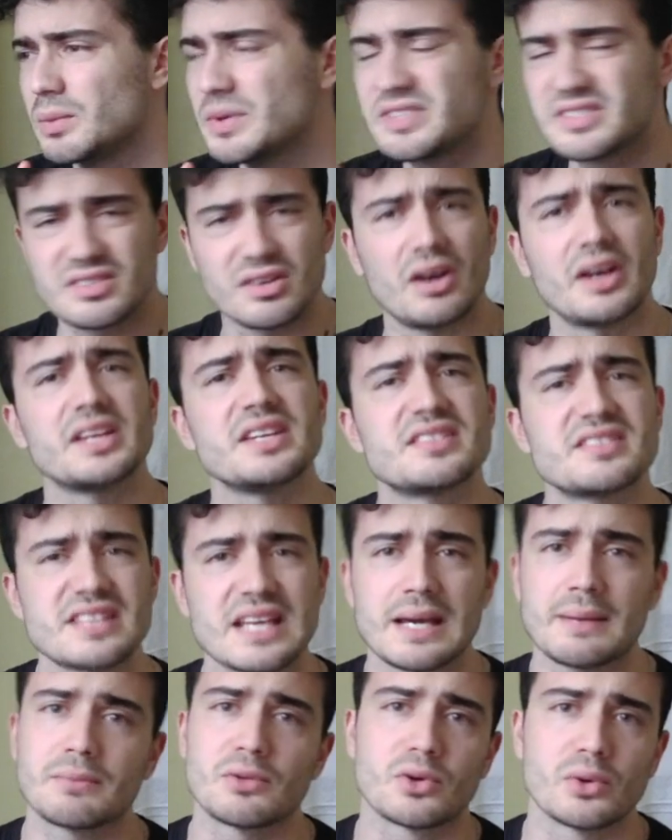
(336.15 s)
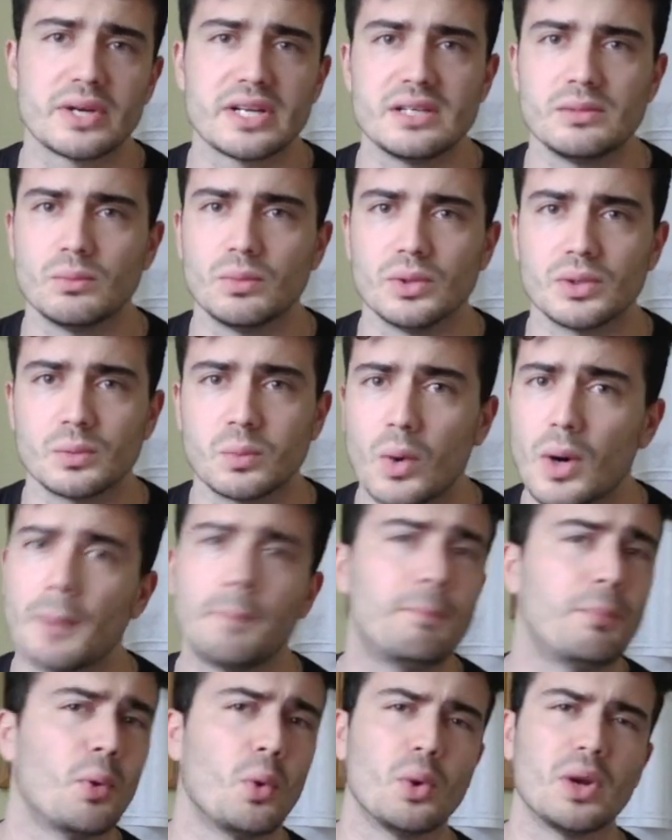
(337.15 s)
We signed Sam Greenwood. What
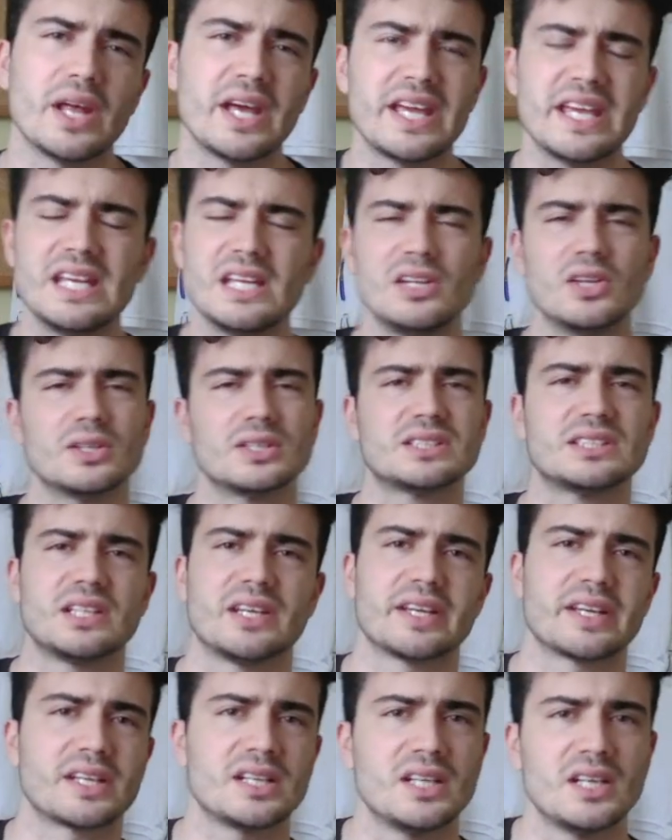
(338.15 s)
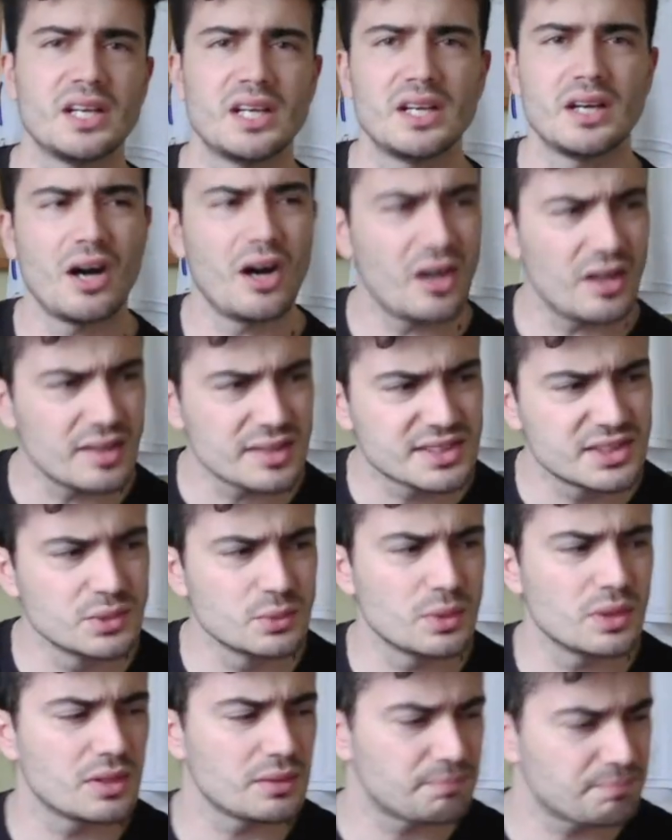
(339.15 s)
a baller he looks like.
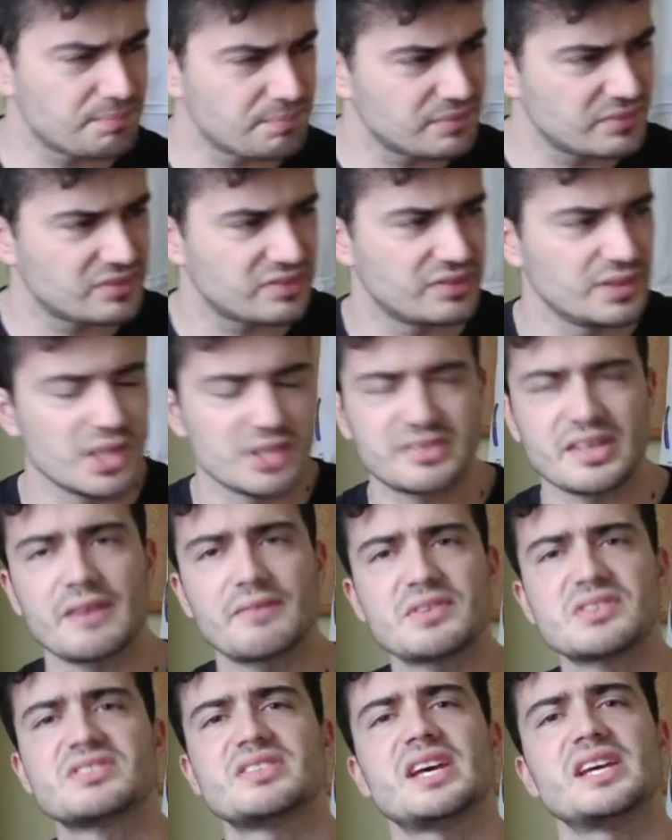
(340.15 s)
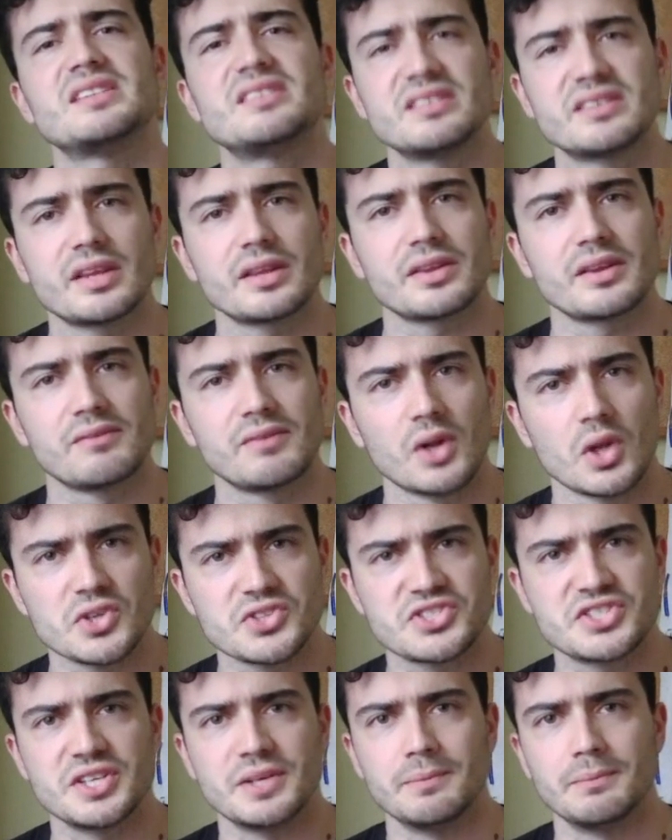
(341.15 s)
Arsenal were devastated that they've
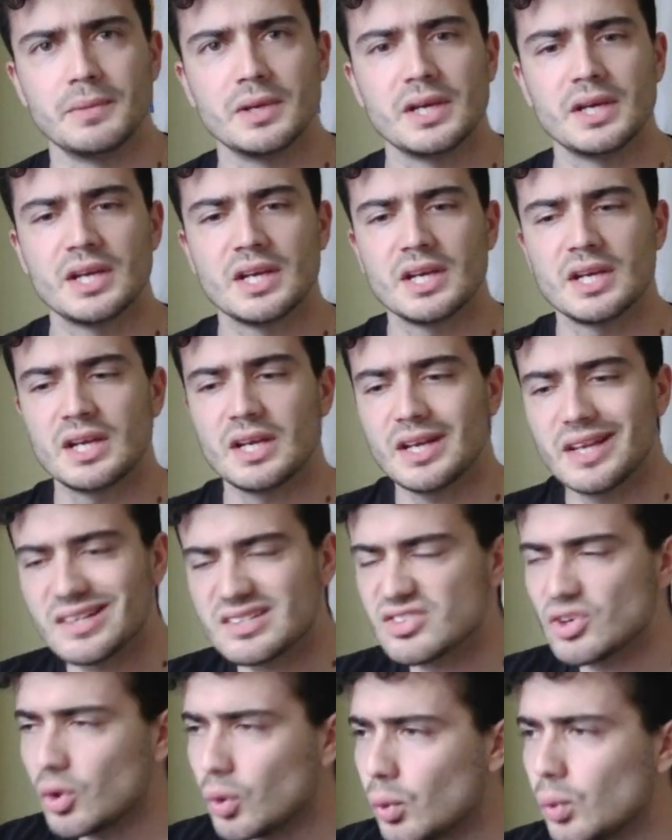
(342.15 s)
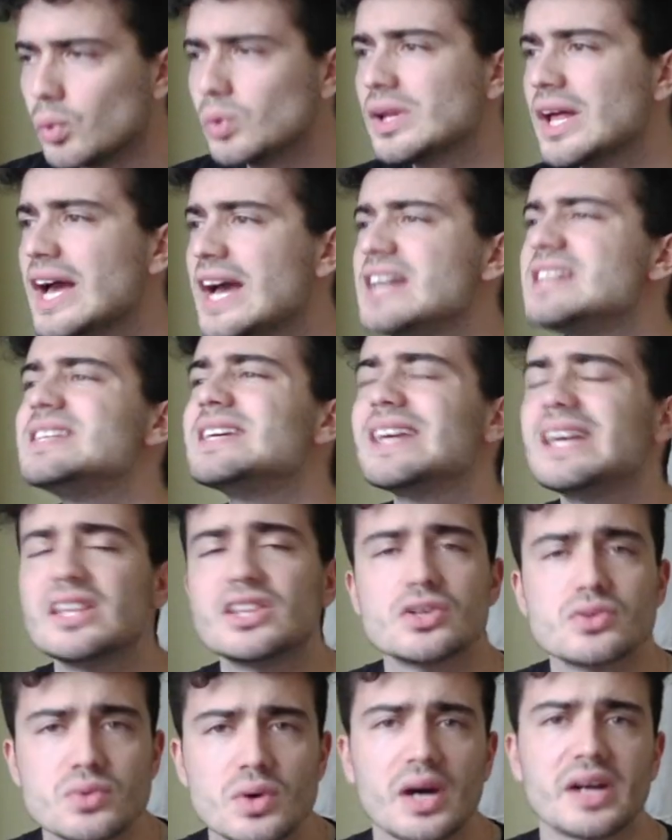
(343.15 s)
lost him. It's all heading
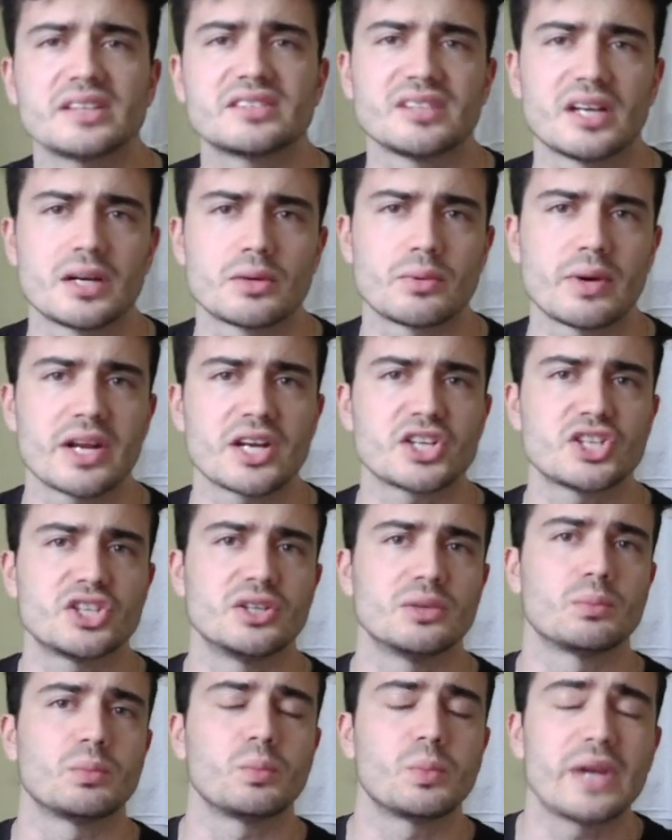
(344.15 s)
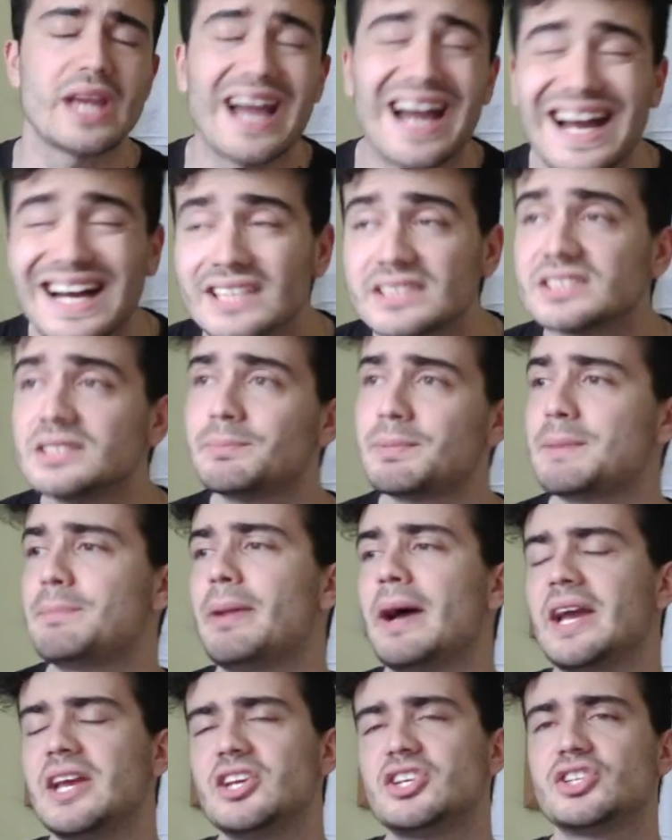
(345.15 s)
in the right direction. We had to be
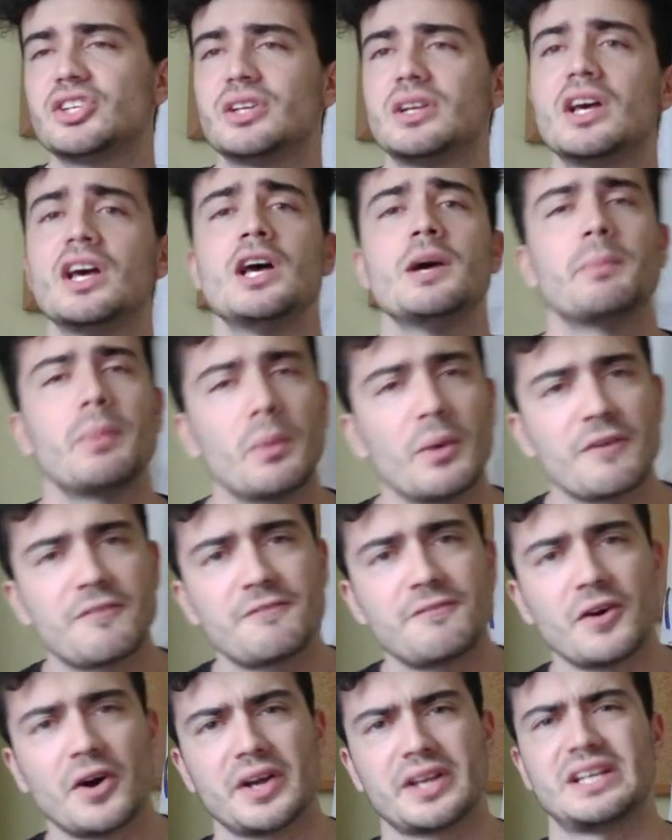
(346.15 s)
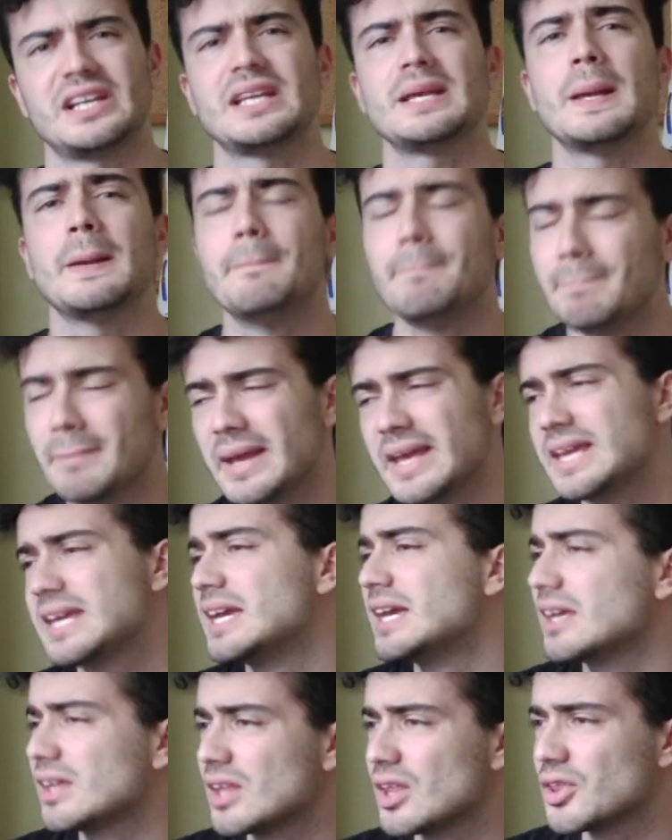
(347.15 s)
patient, but we're finally
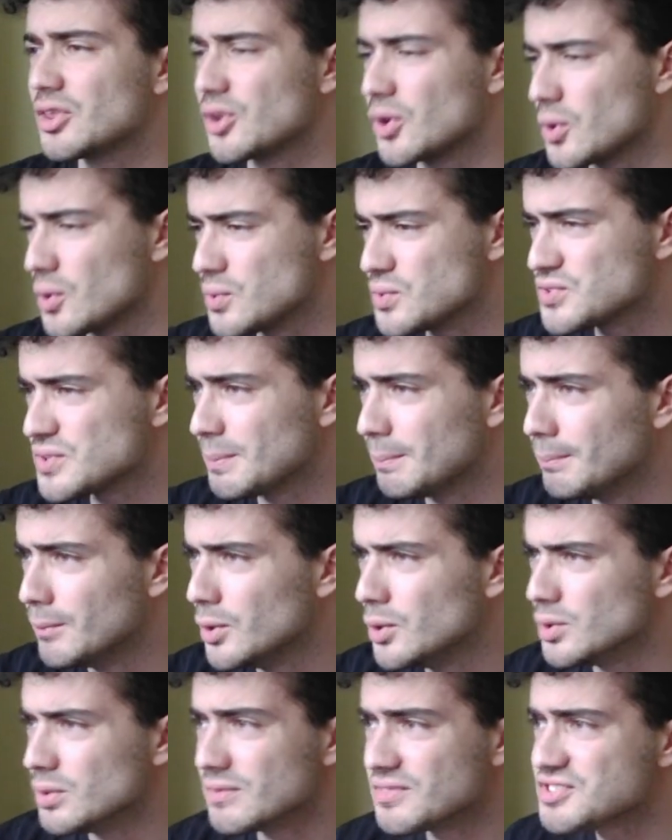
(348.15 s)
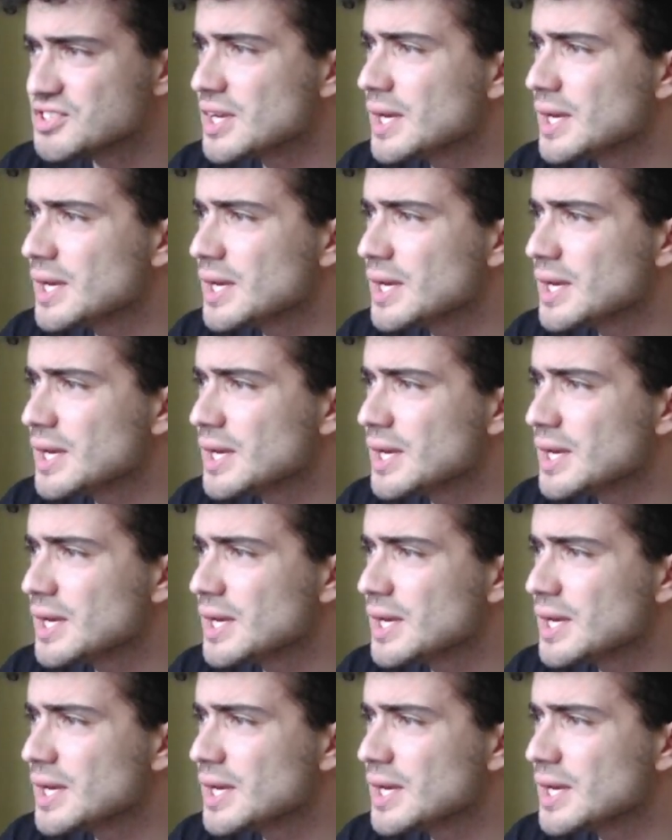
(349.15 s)
making those moves.